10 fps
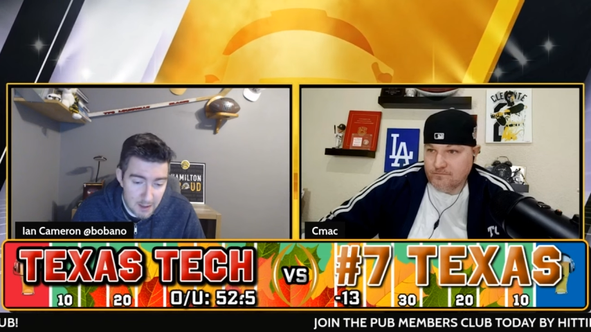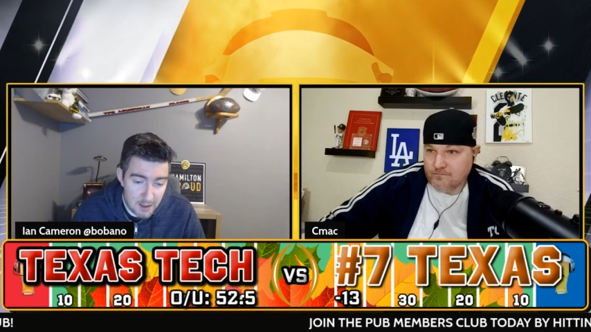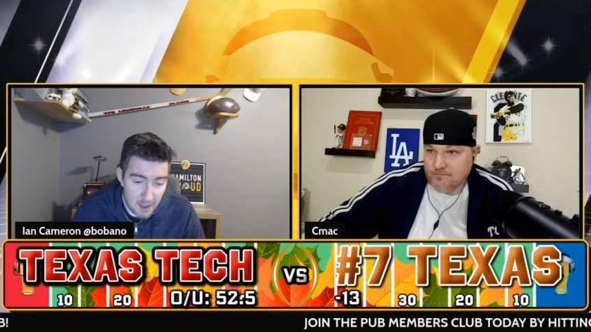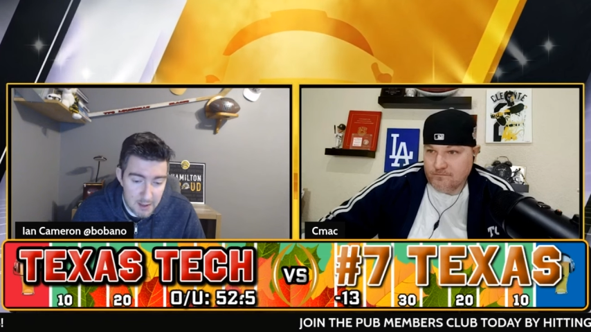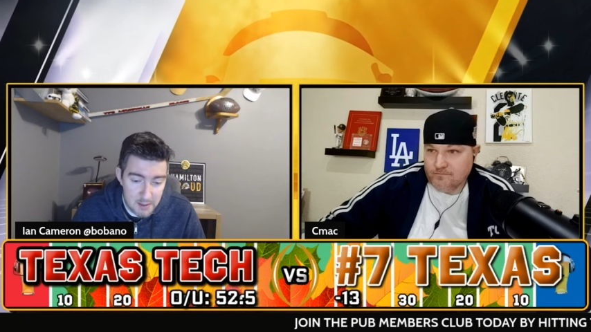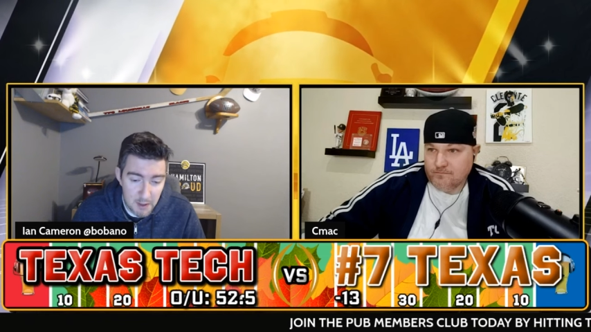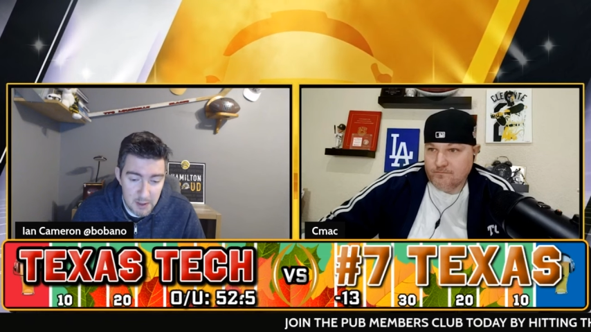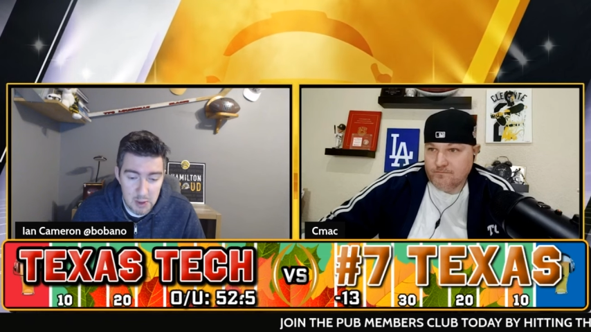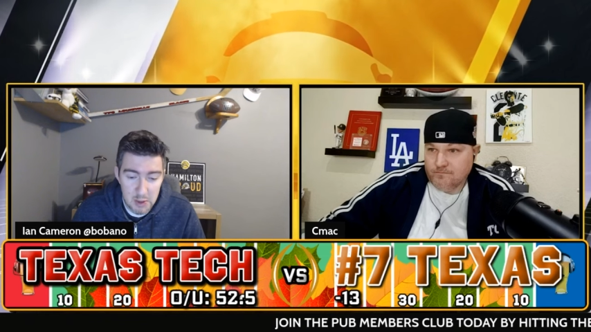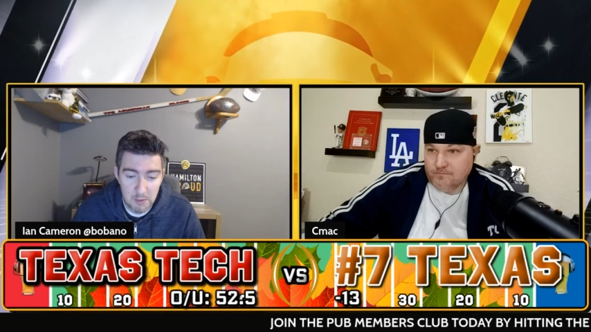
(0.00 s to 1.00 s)
Speaker 1: not as much
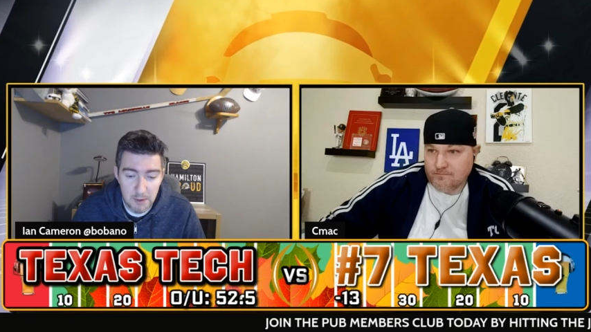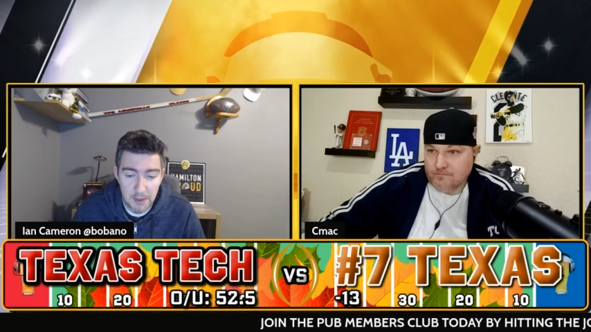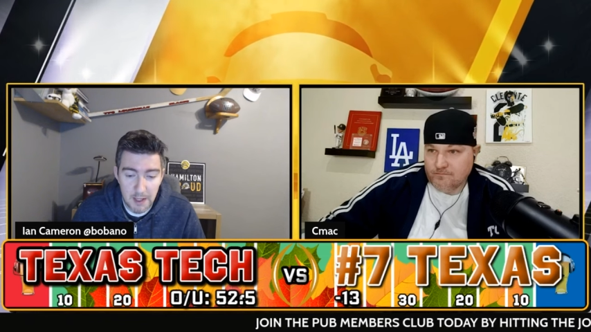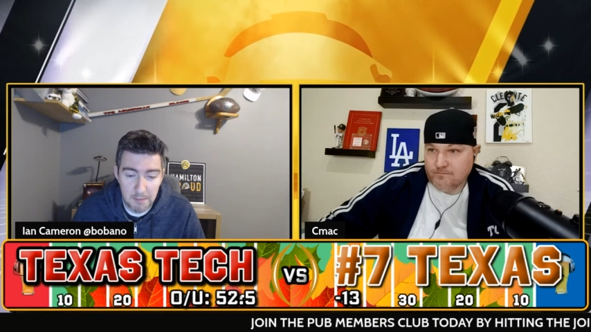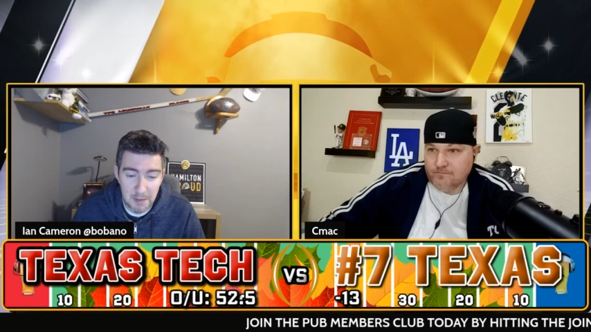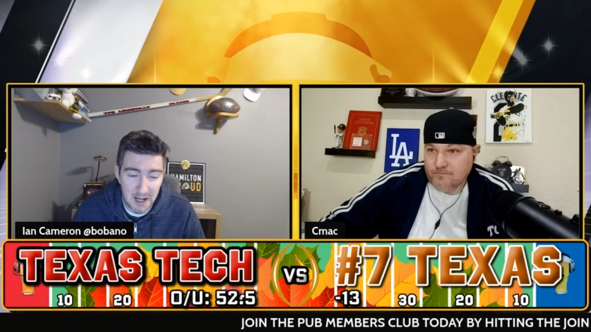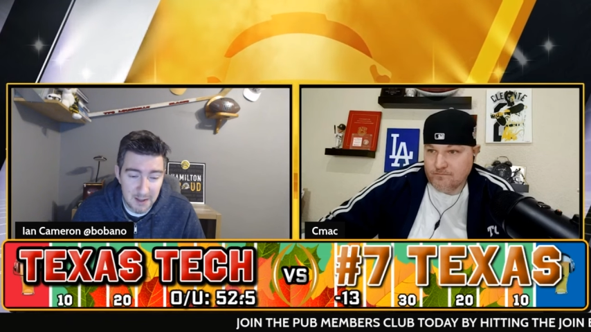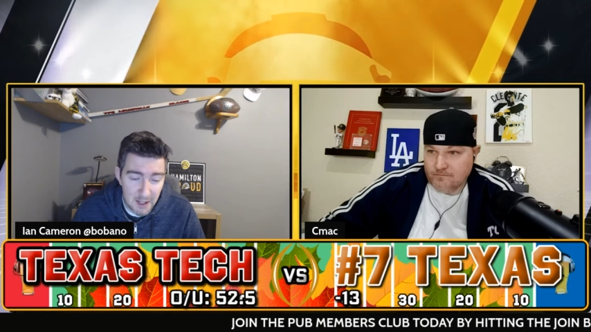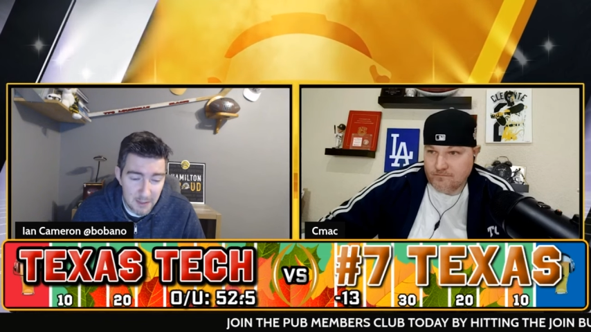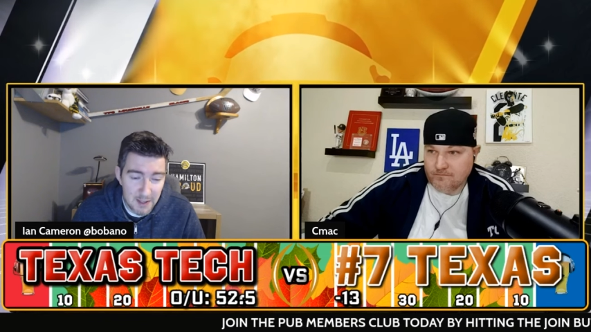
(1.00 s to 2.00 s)
as you would think, but I,
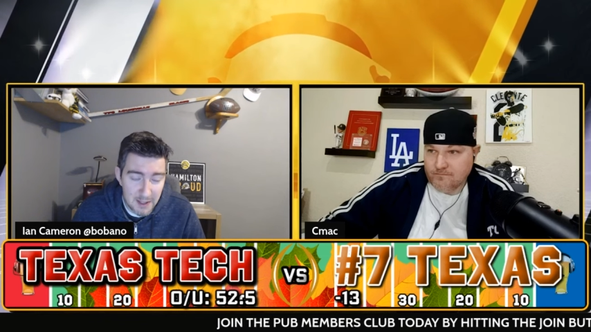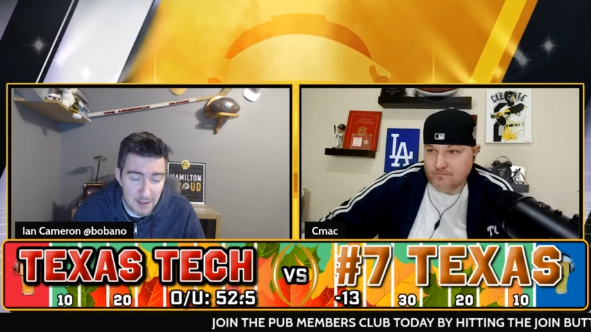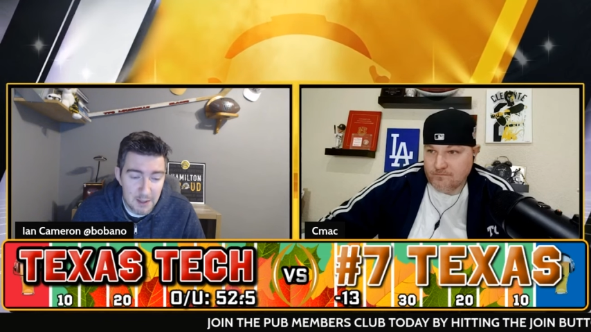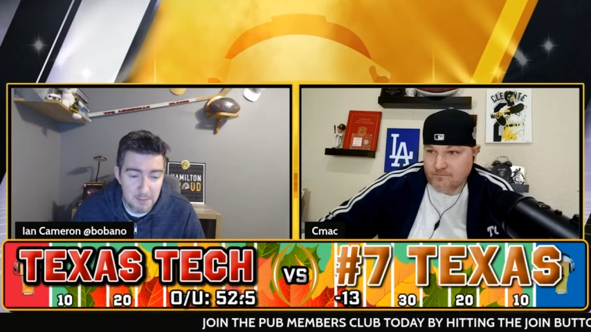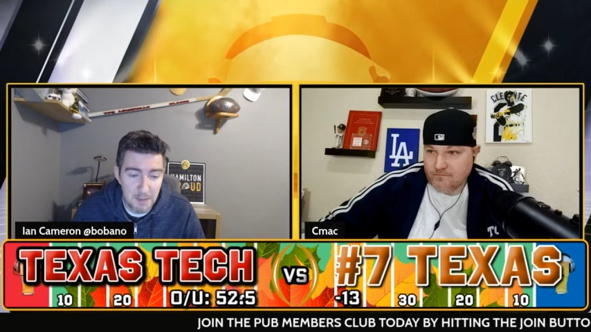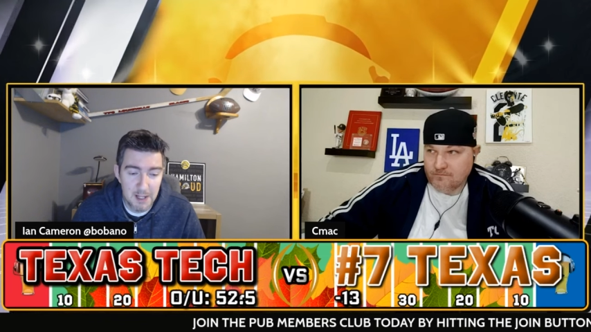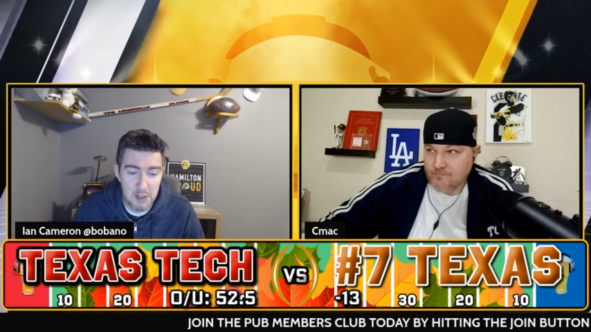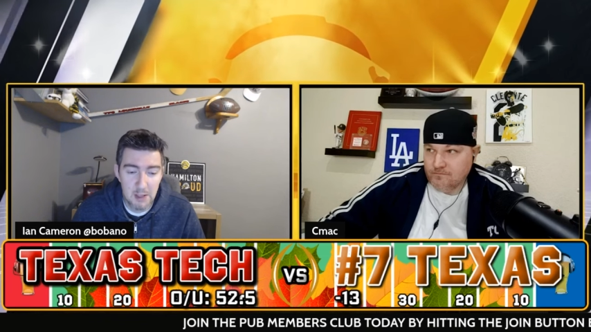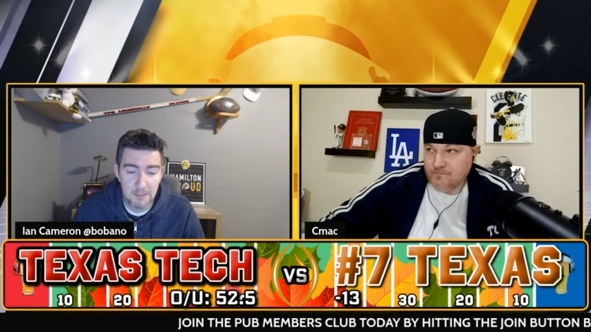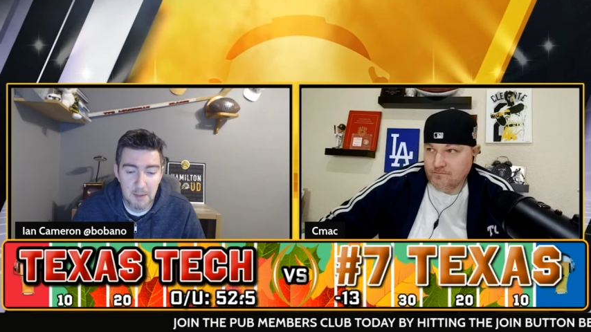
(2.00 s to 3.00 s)
I think in this
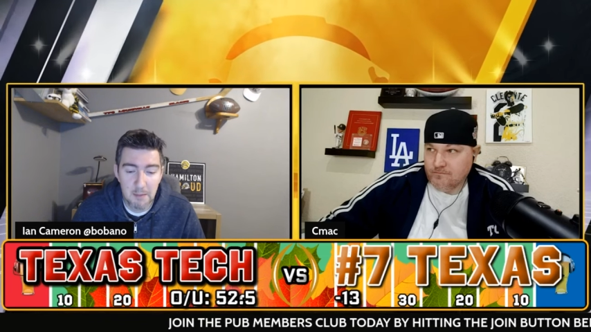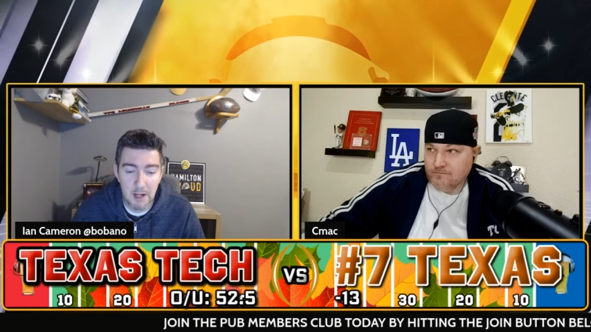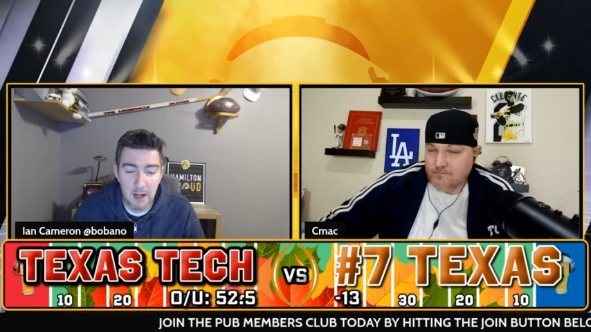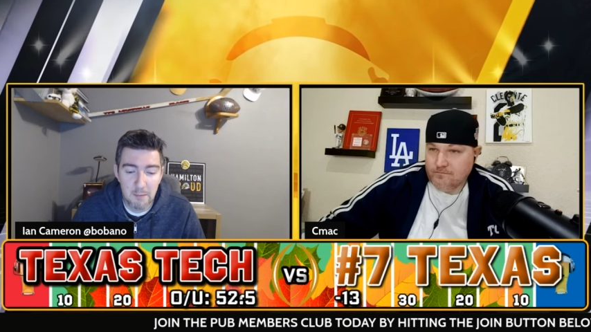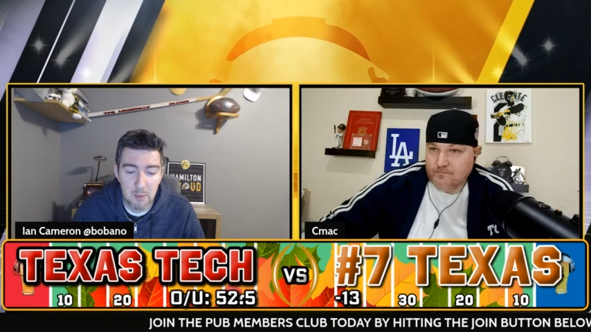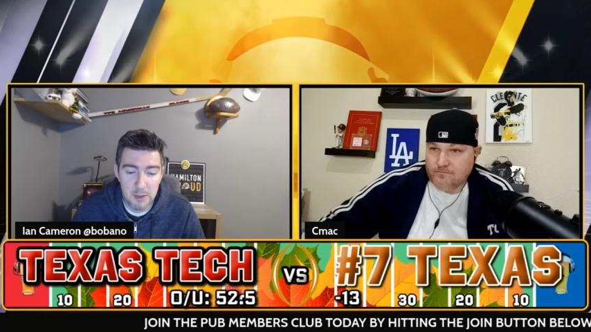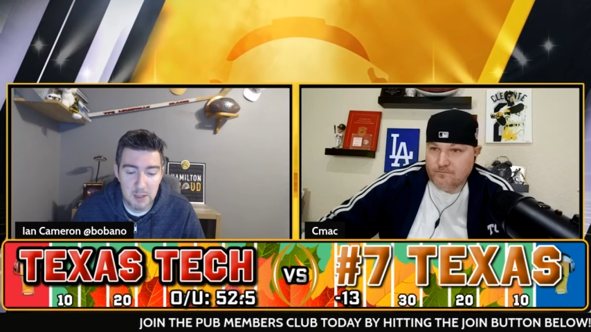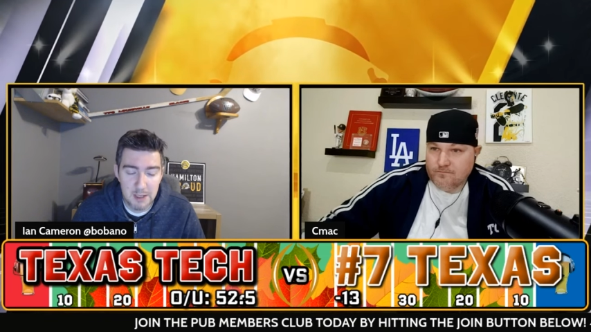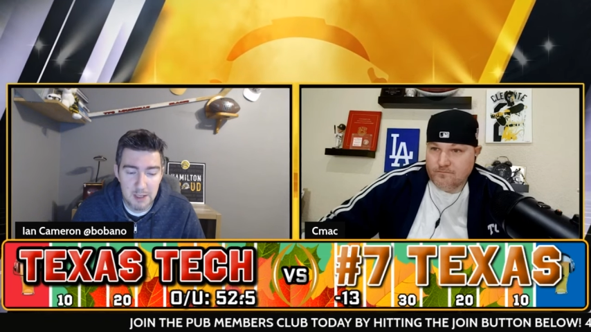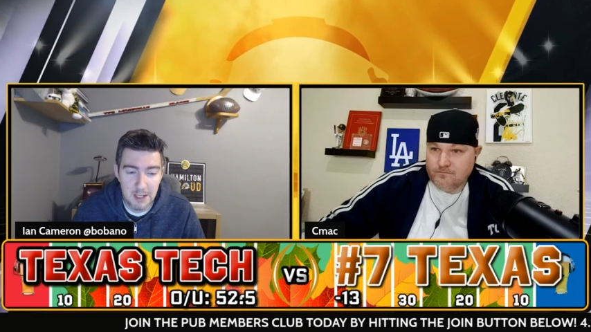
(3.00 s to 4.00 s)
matchup they might have more
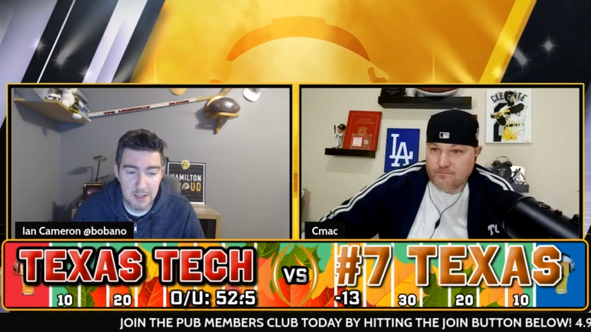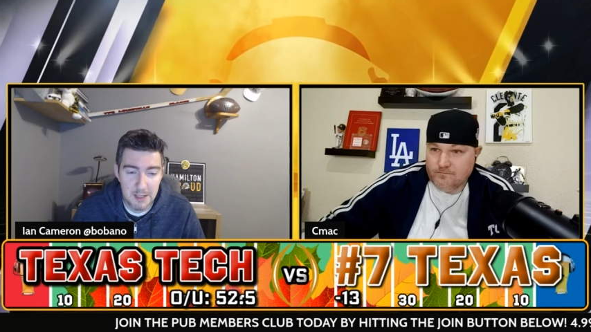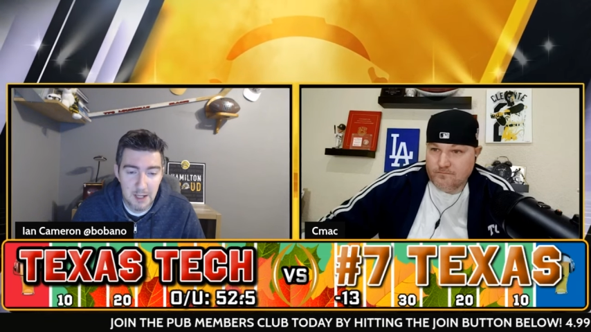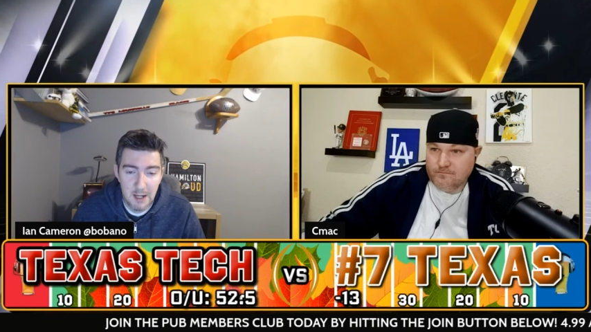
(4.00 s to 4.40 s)
success.